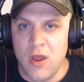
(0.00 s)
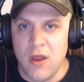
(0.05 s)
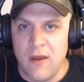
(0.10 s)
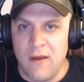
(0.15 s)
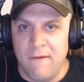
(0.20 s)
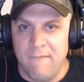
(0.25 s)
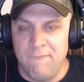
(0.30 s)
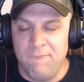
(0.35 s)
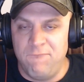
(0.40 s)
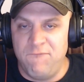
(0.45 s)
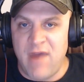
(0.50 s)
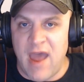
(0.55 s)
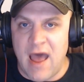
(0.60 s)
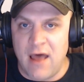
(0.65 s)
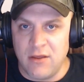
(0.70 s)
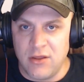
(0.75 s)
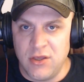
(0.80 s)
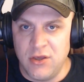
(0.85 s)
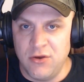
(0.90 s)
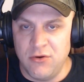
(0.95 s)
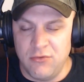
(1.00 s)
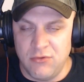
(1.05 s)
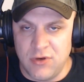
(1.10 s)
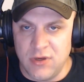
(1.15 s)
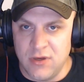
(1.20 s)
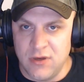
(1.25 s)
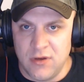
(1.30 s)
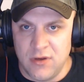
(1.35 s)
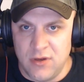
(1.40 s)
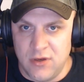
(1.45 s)
valued
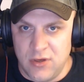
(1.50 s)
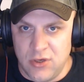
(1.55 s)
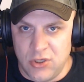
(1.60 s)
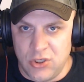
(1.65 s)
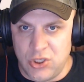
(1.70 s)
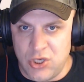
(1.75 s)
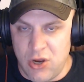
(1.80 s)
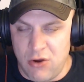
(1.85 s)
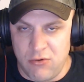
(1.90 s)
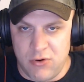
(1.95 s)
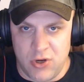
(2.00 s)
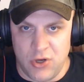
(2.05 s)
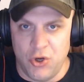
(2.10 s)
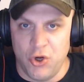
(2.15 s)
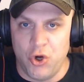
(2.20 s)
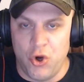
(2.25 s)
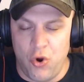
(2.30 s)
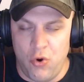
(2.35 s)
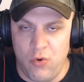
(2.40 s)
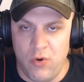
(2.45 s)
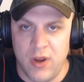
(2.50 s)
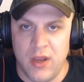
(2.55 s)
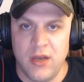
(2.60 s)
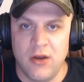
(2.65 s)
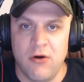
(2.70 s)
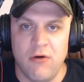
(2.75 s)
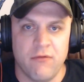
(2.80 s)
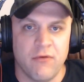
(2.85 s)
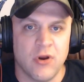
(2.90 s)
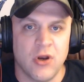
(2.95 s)
token or coin
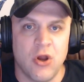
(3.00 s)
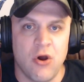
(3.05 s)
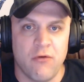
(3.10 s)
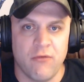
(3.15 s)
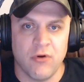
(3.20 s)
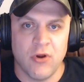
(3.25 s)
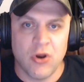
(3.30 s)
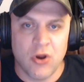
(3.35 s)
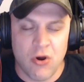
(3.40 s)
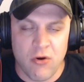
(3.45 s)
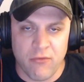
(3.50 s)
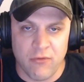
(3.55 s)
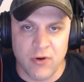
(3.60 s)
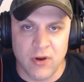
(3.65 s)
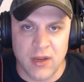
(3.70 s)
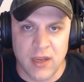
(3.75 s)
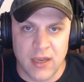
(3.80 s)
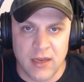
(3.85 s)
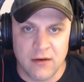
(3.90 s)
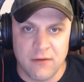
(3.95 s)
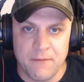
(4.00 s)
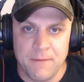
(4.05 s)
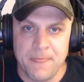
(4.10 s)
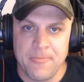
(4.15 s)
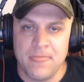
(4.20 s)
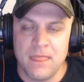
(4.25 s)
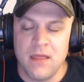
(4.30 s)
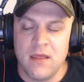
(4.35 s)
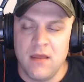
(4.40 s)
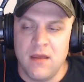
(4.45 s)
over and over and over again.
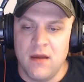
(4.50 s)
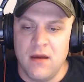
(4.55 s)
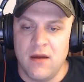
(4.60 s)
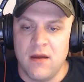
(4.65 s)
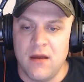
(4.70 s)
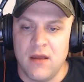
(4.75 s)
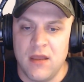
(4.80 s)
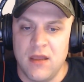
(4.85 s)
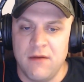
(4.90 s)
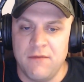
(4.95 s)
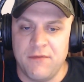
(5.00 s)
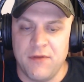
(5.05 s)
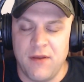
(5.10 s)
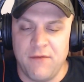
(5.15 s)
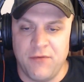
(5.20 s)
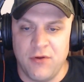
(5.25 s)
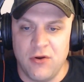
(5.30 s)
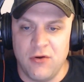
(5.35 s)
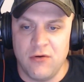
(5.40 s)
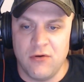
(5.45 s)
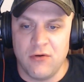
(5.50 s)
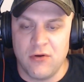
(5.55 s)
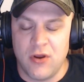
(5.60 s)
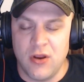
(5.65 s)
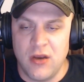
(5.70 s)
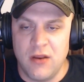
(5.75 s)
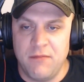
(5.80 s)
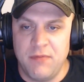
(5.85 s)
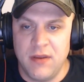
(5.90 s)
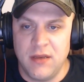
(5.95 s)
If you're going
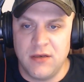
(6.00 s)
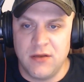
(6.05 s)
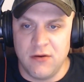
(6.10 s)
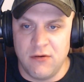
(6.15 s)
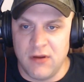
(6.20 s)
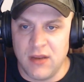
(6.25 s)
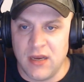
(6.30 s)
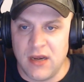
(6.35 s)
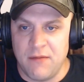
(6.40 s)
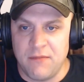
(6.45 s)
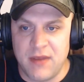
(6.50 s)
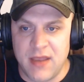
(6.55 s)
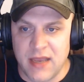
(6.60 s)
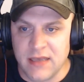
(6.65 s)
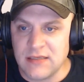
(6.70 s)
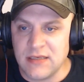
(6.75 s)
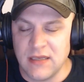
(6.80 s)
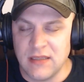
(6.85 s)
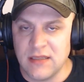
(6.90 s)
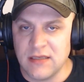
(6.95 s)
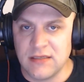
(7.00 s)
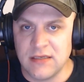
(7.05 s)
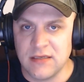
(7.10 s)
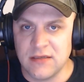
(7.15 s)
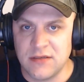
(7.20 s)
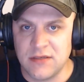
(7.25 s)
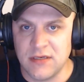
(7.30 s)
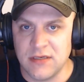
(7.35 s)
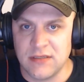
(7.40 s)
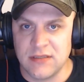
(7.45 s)
to be doing, and I'm guessing this is
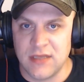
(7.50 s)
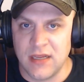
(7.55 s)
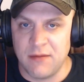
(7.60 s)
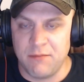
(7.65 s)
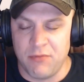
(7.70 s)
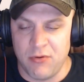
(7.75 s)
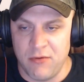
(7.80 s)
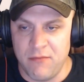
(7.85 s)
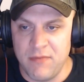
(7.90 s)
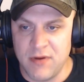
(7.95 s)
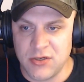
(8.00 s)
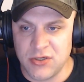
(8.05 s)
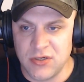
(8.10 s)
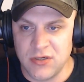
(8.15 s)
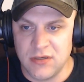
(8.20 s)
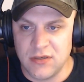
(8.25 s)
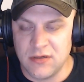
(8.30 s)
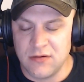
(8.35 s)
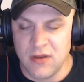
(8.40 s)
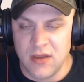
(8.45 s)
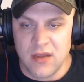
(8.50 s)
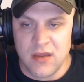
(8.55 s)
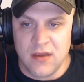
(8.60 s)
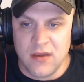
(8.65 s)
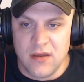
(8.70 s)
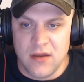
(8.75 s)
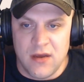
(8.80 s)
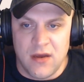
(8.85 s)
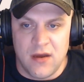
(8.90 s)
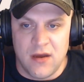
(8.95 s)
just a permissioned
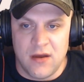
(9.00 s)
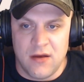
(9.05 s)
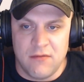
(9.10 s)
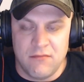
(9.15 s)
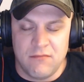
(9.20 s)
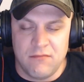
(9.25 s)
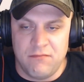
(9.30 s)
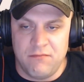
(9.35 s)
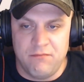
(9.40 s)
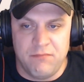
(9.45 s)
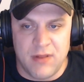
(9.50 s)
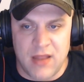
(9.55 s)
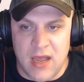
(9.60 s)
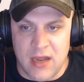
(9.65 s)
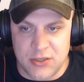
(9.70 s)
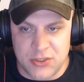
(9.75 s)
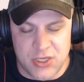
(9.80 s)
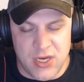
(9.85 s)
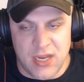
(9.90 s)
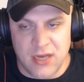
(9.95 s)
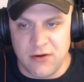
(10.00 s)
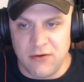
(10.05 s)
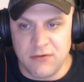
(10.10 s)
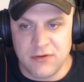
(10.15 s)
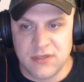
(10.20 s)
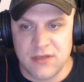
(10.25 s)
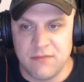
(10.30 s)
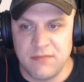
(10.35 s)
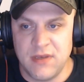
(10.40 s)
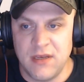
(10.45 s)
blockchain or
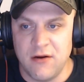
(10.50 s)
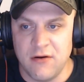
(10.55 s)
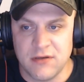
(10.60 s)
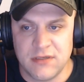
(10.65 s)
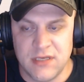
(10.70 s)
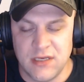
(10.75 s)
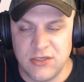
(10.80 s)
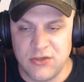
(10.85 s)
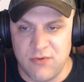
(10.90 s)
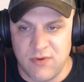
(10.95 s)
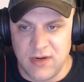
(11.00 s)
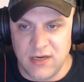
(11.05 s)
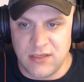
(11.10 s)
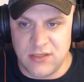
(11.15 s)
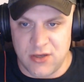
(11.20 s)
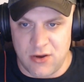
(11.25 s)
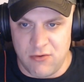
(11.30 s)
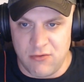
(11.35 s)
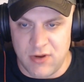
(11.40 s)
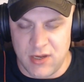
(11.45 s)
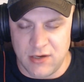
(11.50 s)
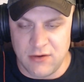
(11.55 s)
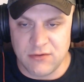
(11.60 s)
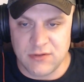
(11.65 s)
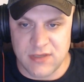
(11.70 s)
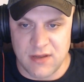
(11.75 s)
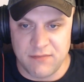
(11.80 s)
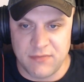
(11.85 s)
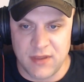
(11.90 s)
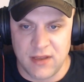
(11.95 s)
some ERC20 token or
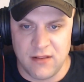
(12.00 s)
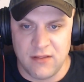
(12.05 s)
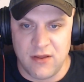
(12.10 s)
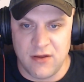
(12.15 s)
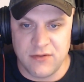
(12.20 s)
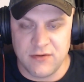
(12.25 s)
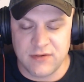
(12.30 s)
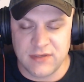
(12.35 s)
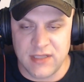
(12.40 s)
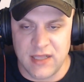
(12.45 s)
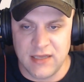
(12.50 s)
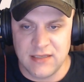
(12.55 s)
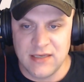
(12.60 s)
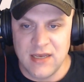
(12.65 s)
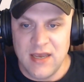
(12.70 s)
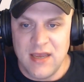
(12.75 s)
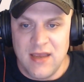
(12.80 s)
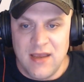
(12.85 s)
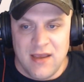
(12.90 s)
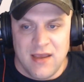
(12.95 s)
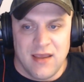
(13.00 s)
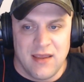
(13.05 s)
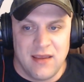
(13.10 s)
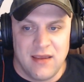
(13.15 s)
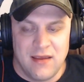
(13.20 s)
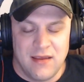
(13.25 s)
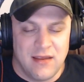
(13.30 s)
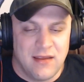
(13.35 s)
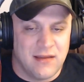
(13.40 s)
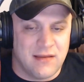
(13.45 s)
something along those lines,
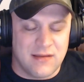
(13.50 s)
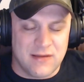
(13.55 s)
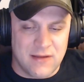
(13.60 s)
it's